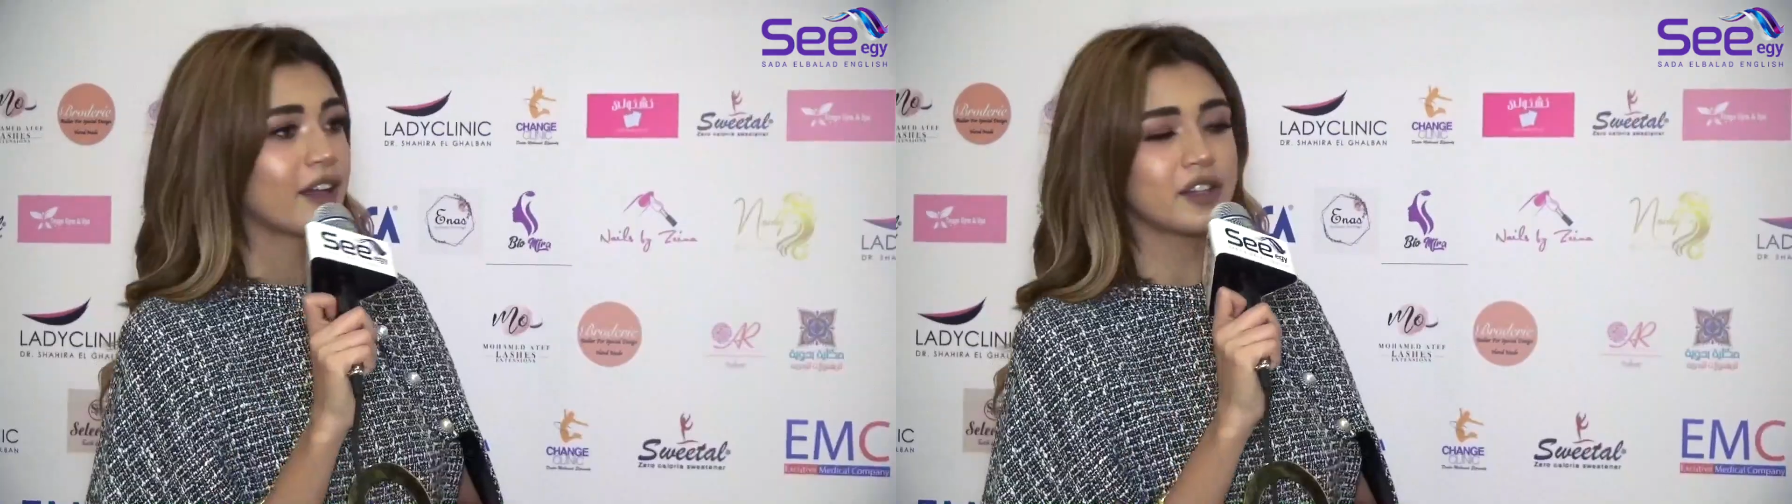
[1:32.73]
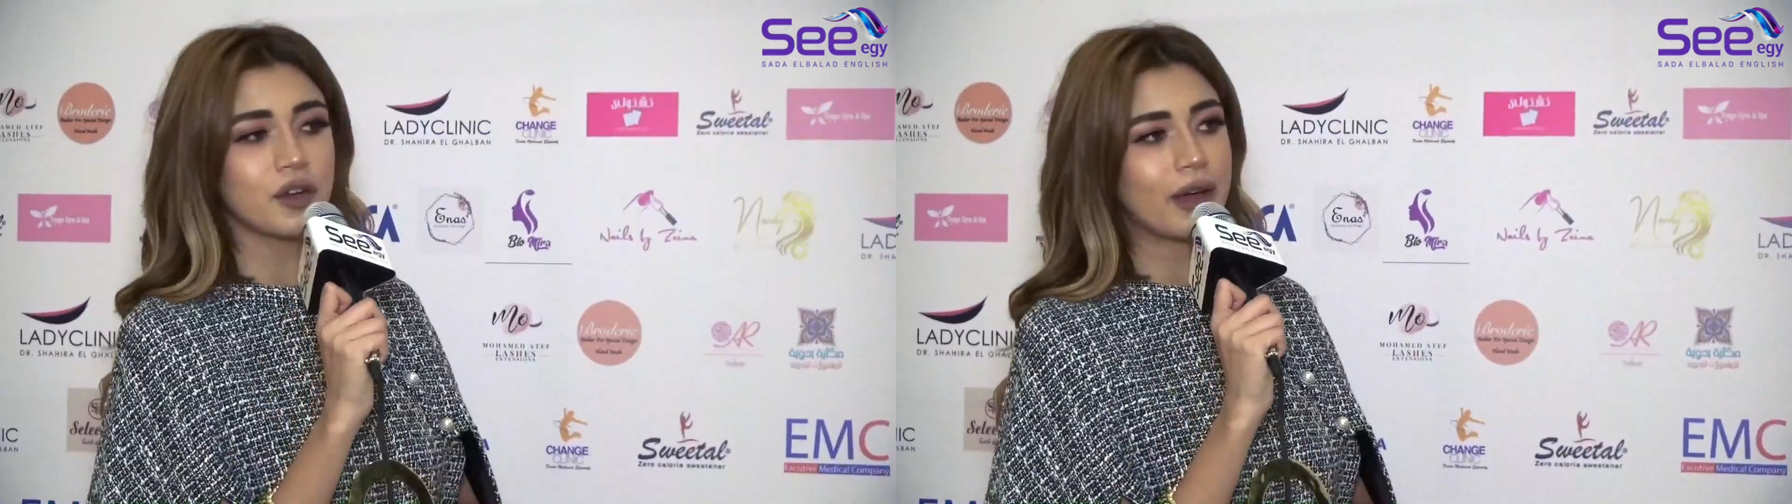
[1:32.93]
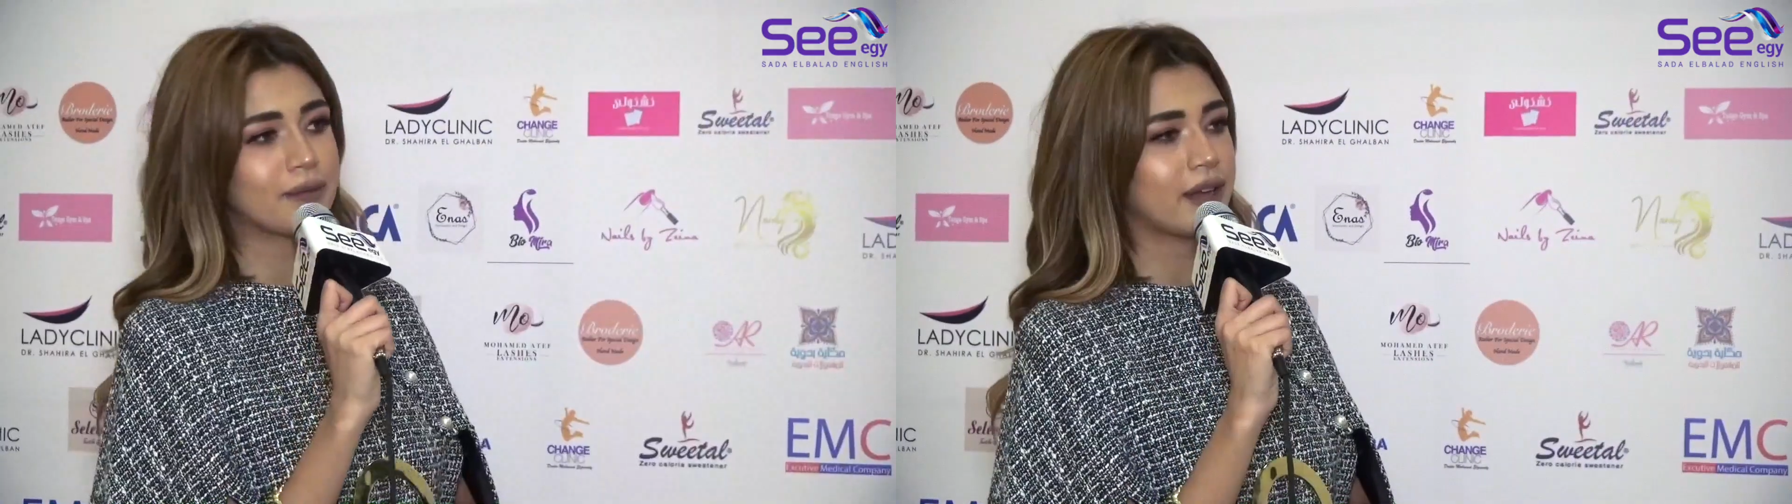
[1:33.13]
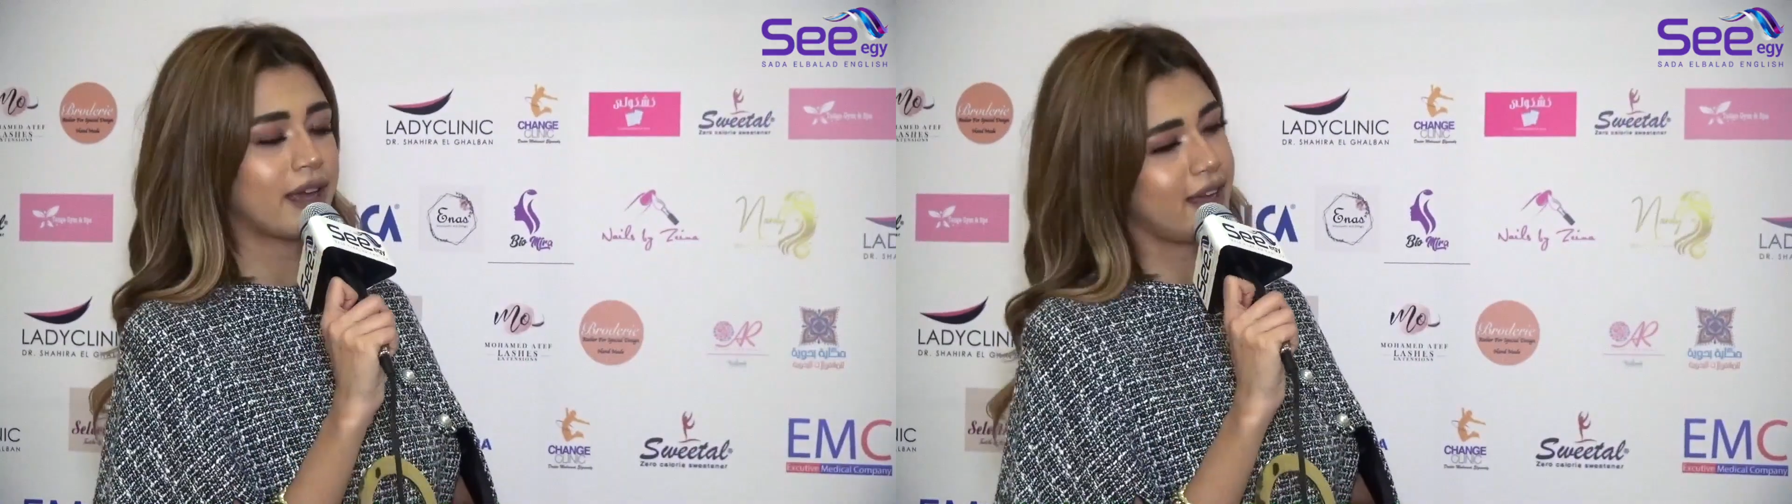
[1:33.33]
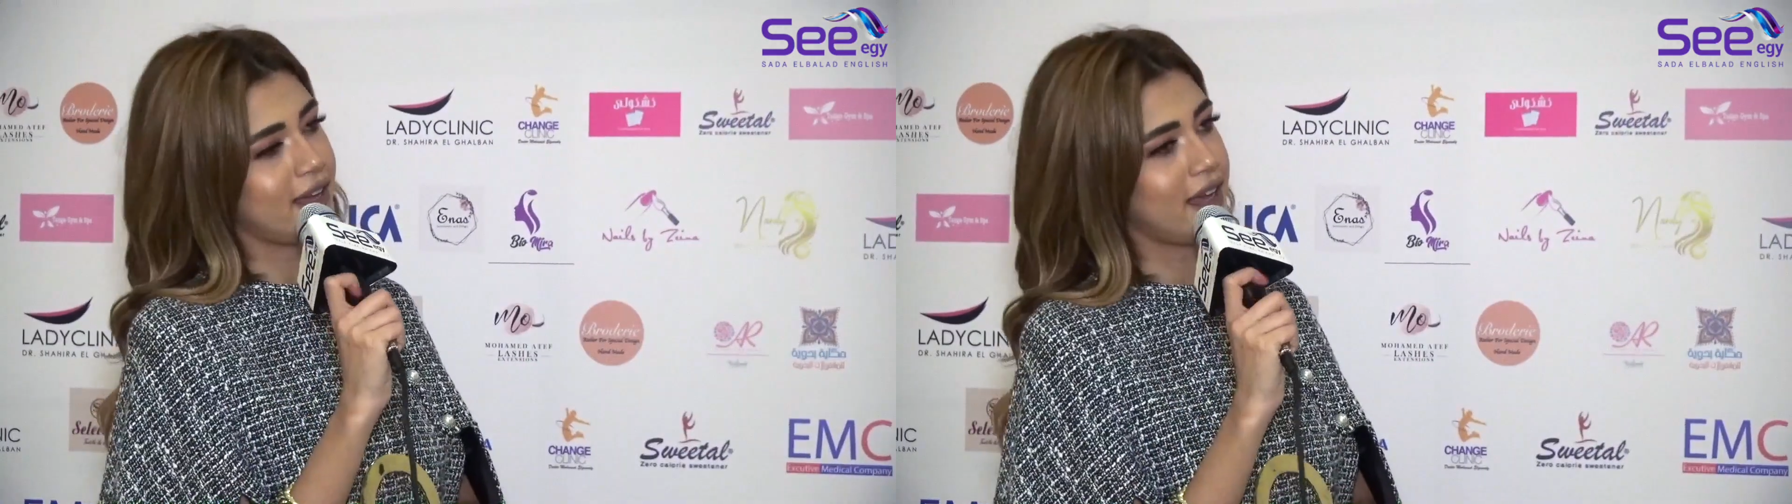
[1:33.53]
No,
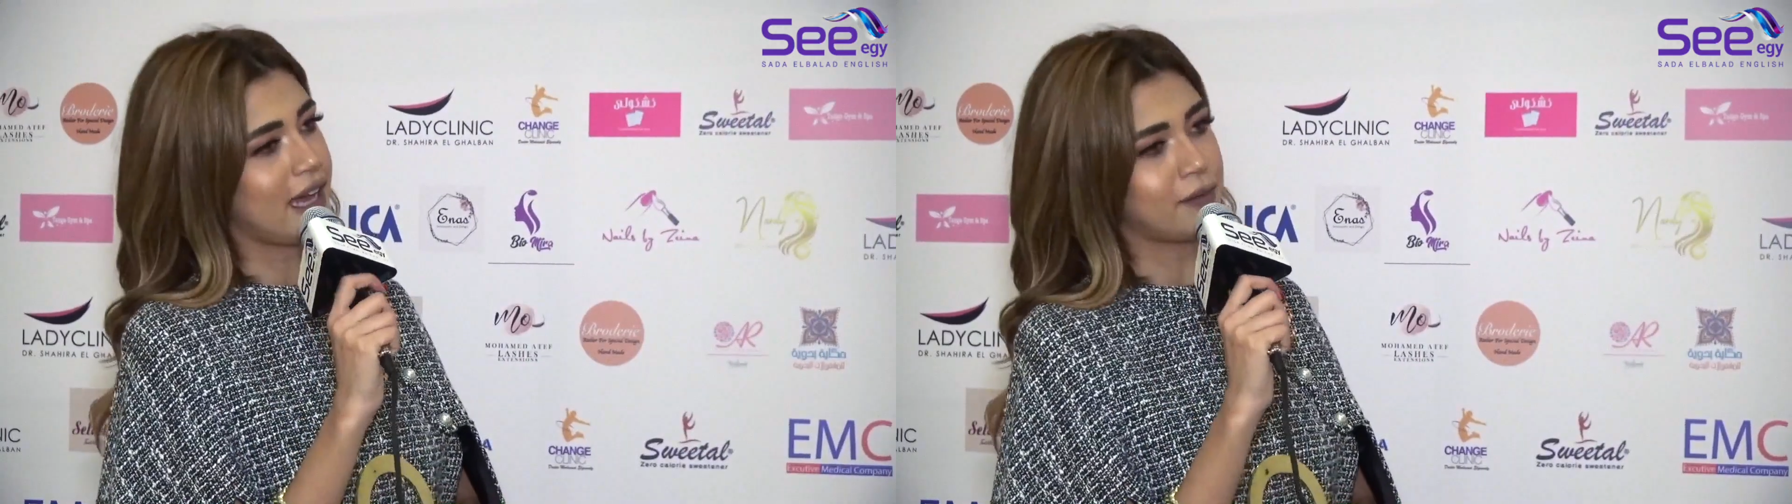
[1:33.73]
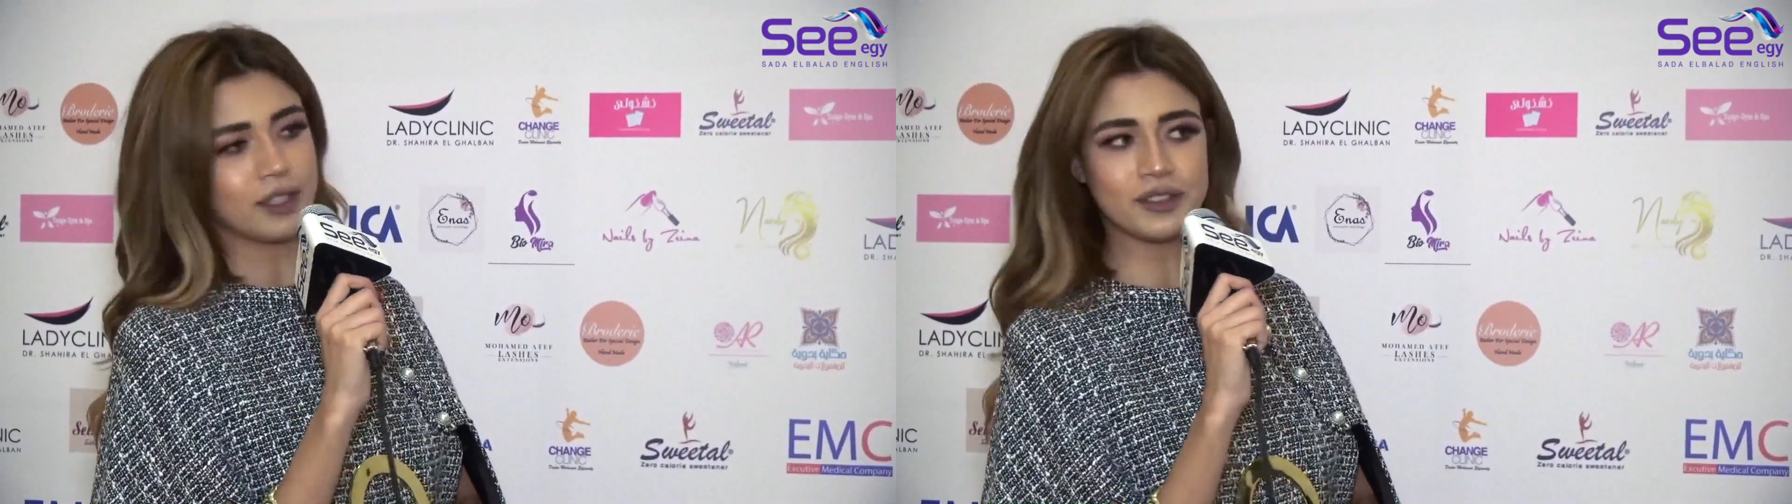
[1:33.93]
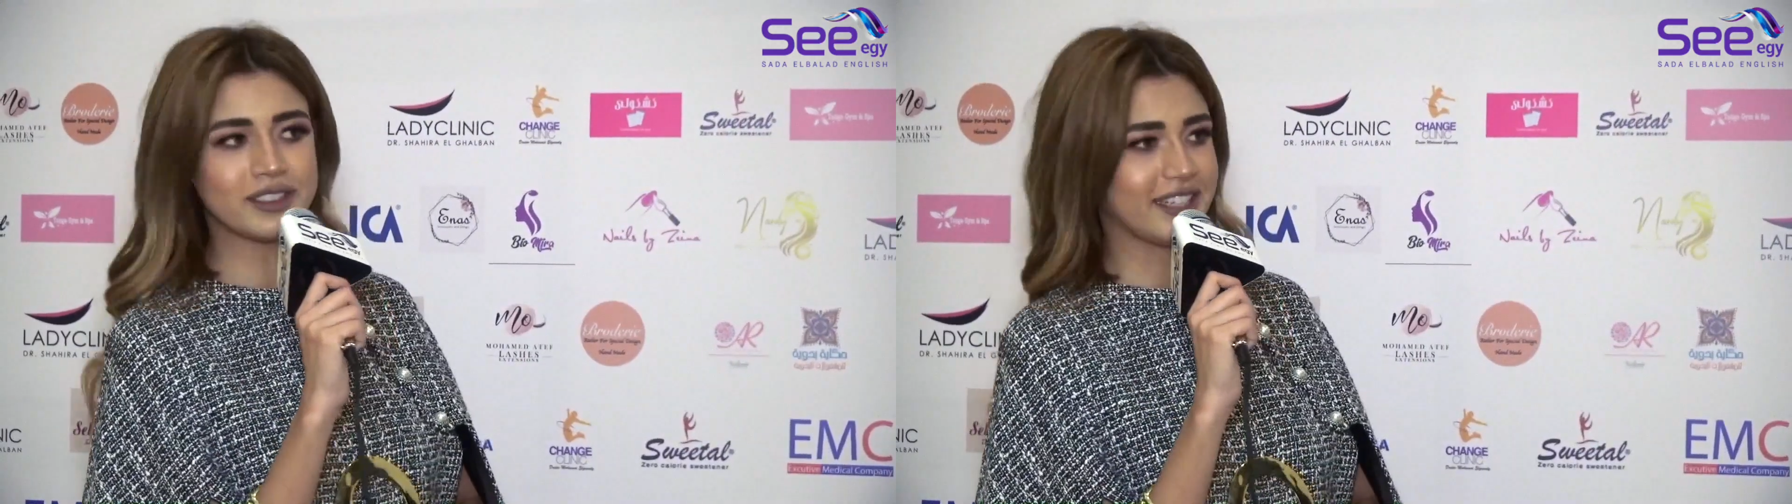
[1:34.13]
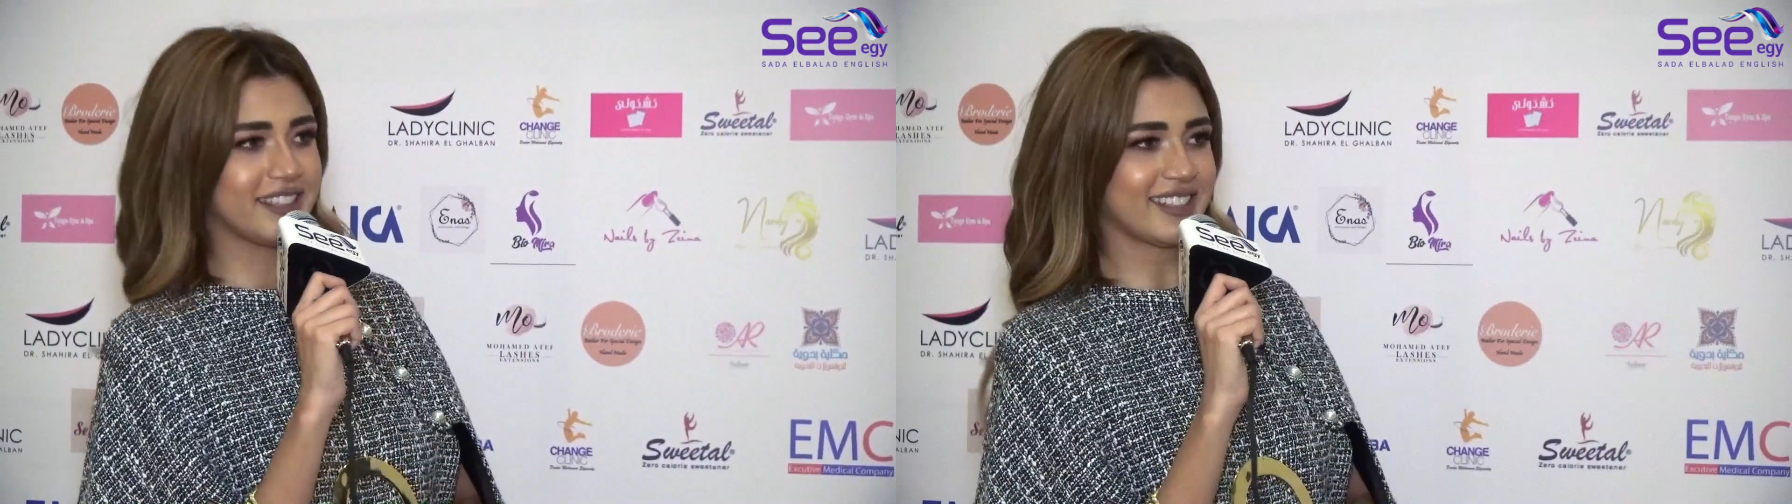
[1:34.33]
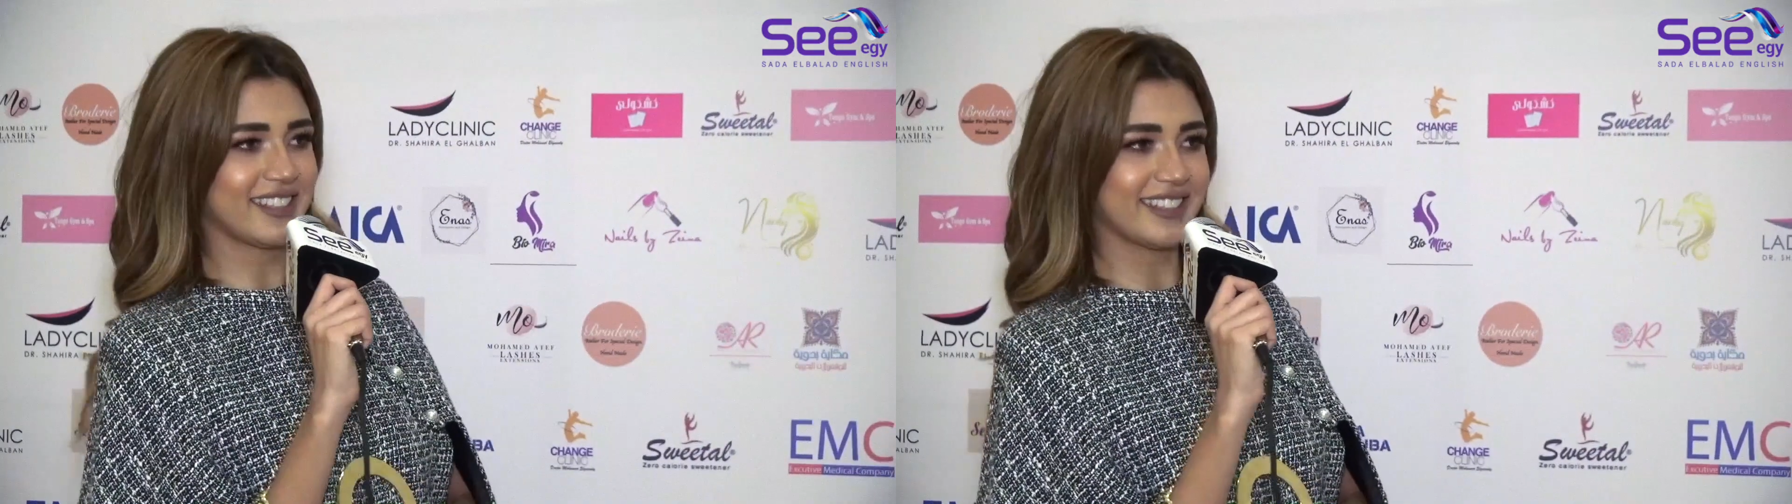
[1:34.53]
I'm not on
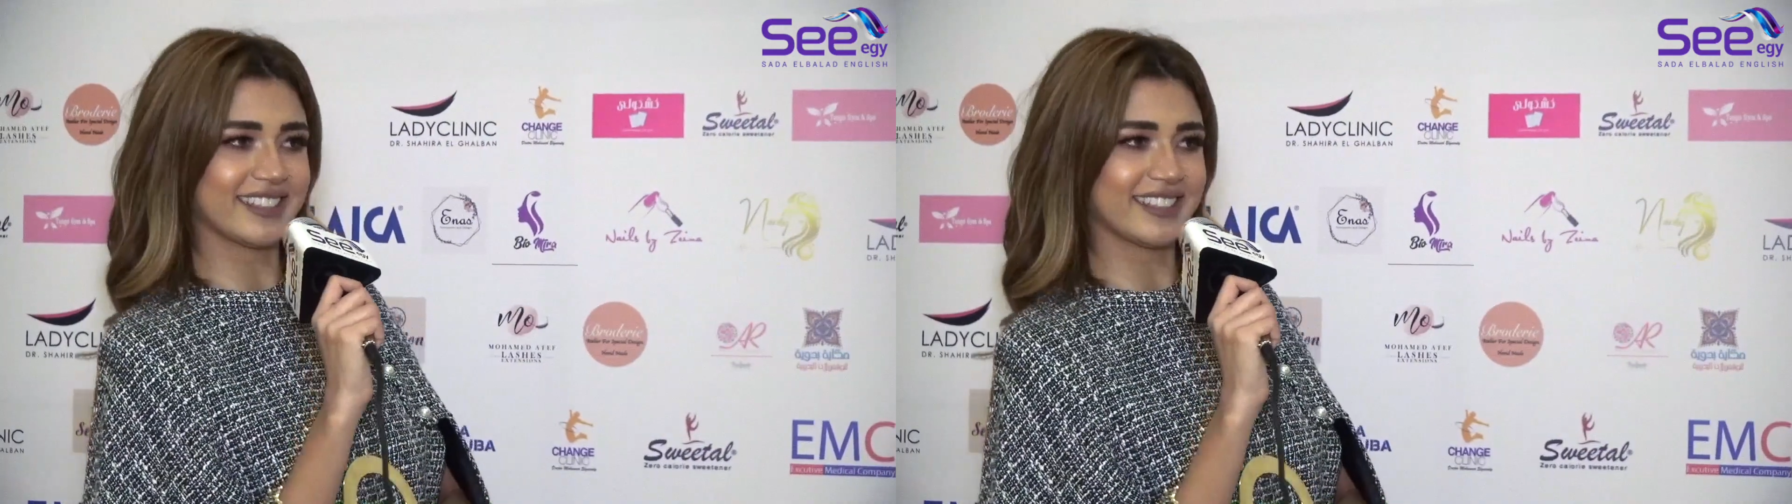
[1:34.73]
diet.